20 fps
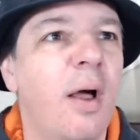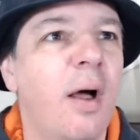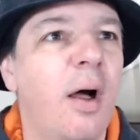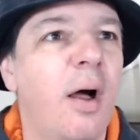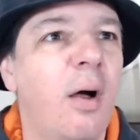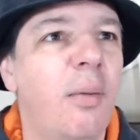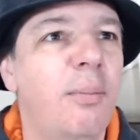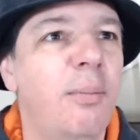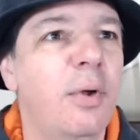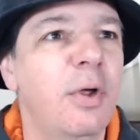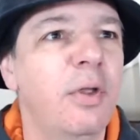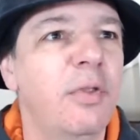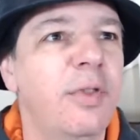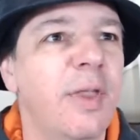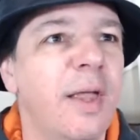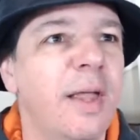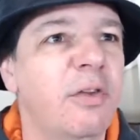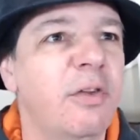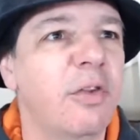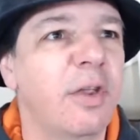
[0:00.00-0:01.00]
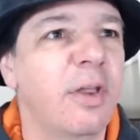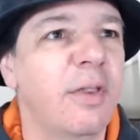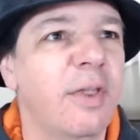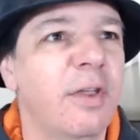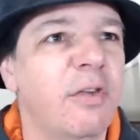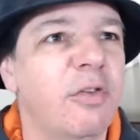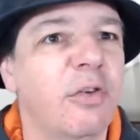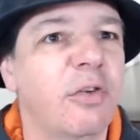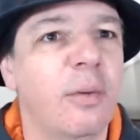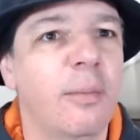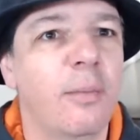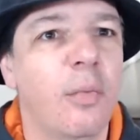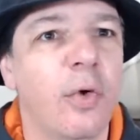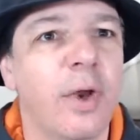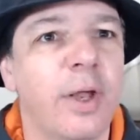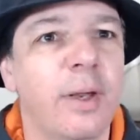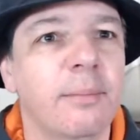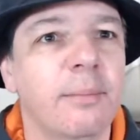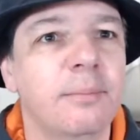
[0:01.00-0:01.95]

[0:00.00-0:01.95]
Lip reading: our birthdays this morning.